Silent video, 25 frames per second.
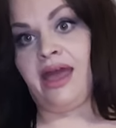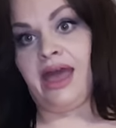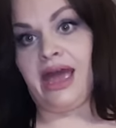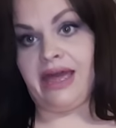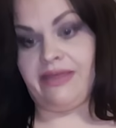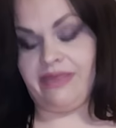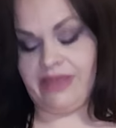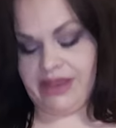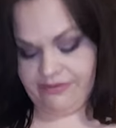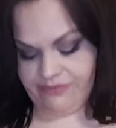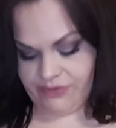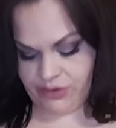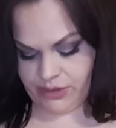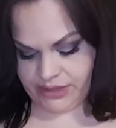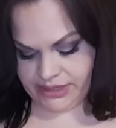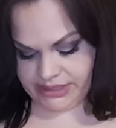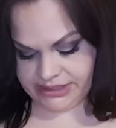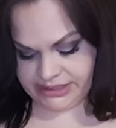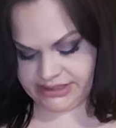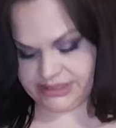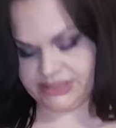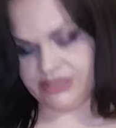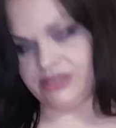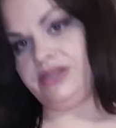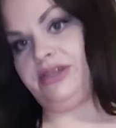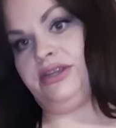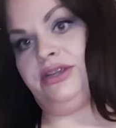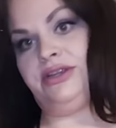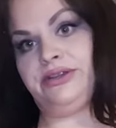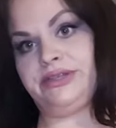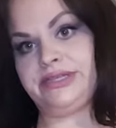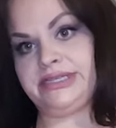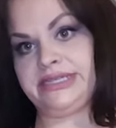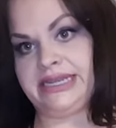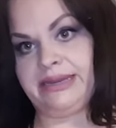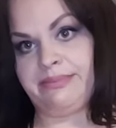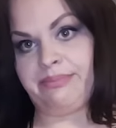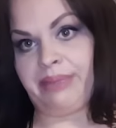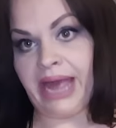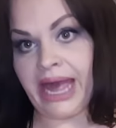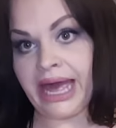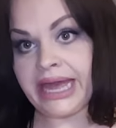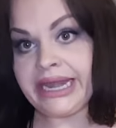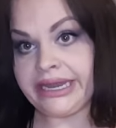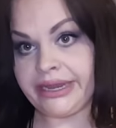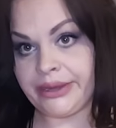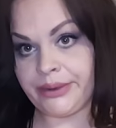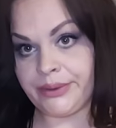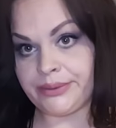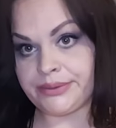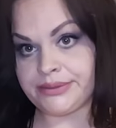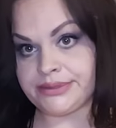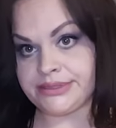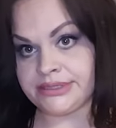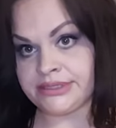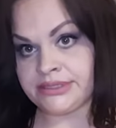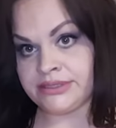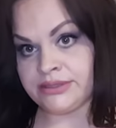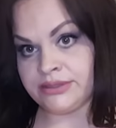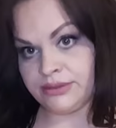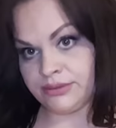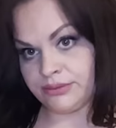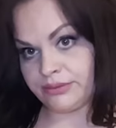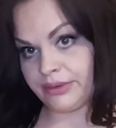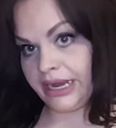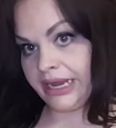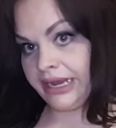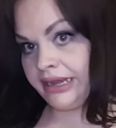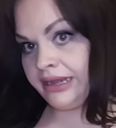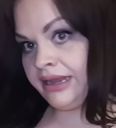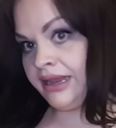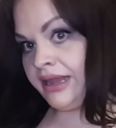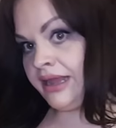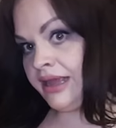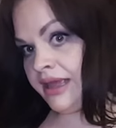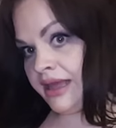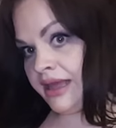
And then of course you're seeing pantyhose, right?